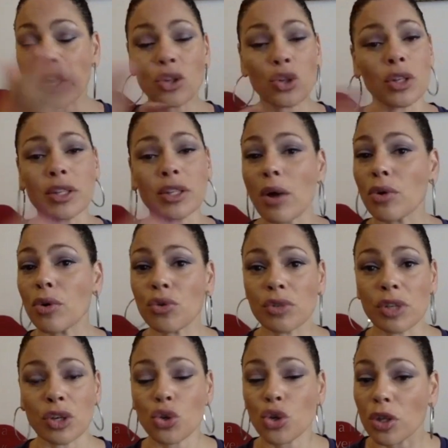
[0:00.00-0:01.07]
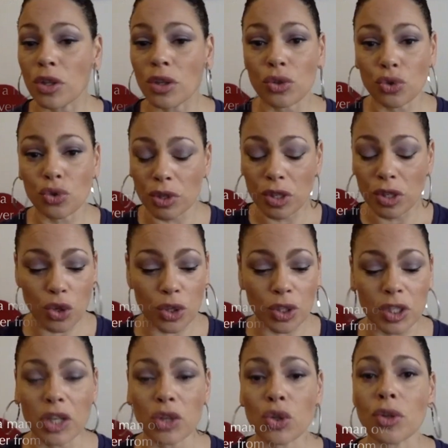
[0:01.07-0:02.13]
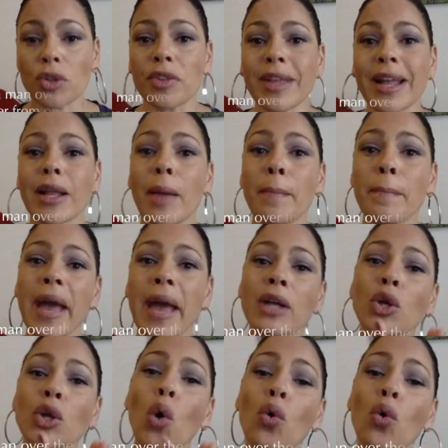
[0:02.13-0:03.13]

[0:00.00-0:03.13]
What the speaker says: ancient Taoist tradition teaches that a man